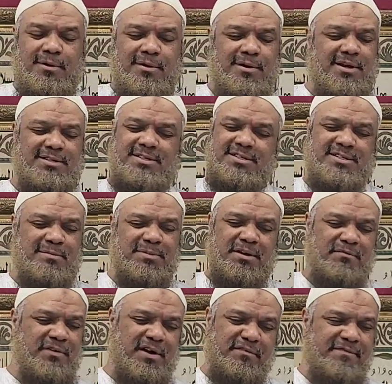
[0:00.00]
this is
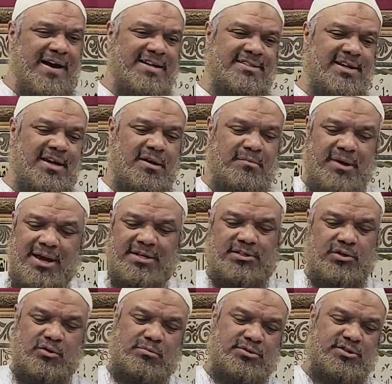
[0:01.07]
something very fascinating to me as
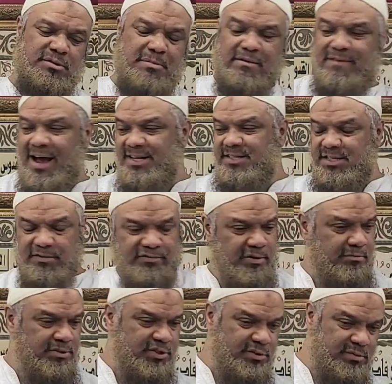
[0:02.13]
a new Muslim. I've asked
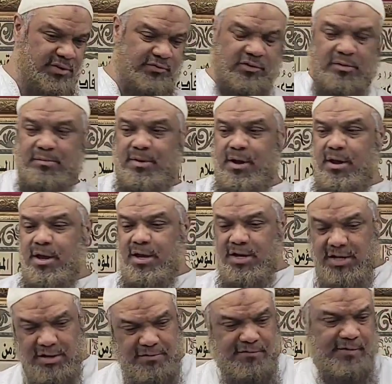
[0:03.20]
different Muslims from
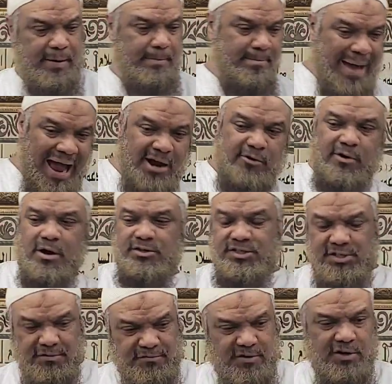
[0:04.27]
different backgrounds,
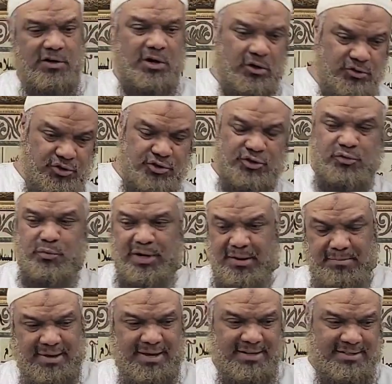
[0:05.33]
different cultures, what
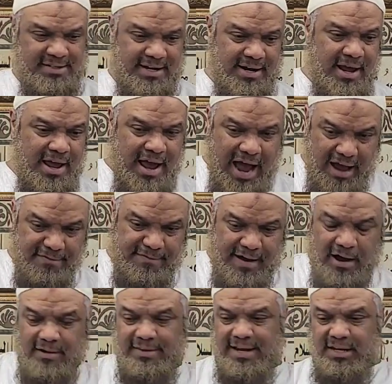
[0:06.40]
it means, and I
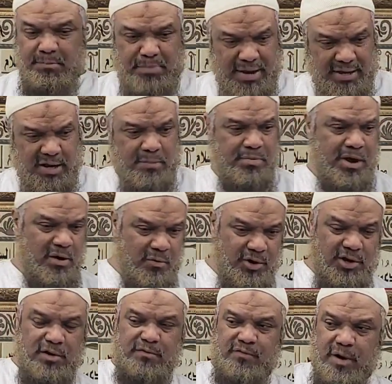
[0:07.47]
found that depending upon where
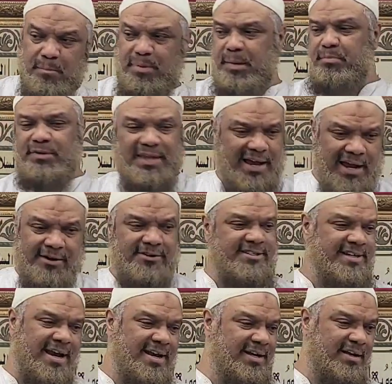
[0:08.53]
you're from, people they
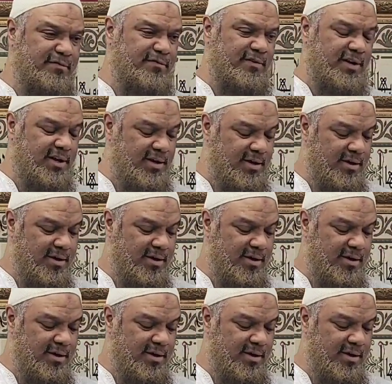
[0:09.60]
understand it differently.